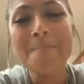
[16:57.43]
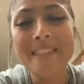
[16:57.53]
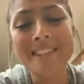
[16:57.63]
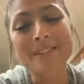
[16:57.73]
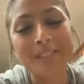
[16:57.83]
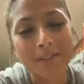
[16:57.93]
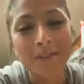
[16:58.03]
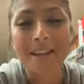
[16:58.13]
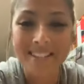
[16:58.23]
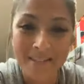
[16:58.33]
But seriously, if
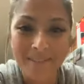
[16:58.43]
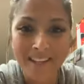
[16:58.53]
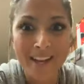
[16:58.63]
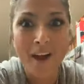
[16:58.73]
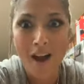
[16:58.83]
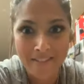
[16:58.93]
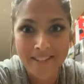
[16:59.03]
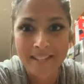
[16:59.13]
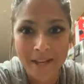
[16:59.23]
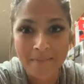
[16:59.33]
you need something,
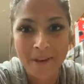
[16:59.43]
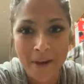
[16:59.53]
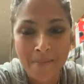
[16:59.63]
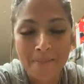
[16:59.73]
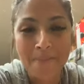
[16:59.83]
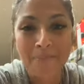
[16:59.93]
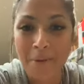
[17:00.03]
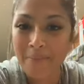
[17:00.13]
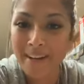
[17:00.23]
obviously hit me up. But